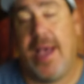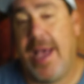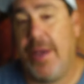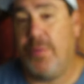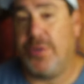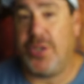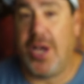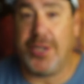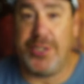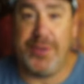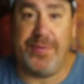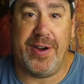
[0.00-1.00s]
I will talk
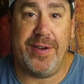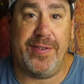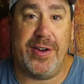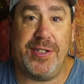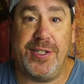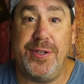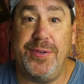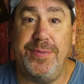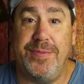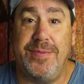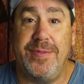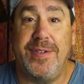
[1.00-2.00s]
to you very, very
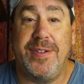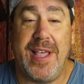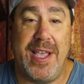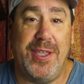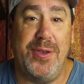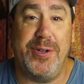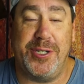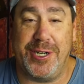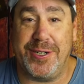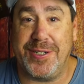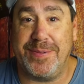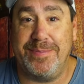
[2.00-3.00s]
soon. Thank you and
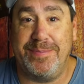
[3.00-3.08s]
cheers.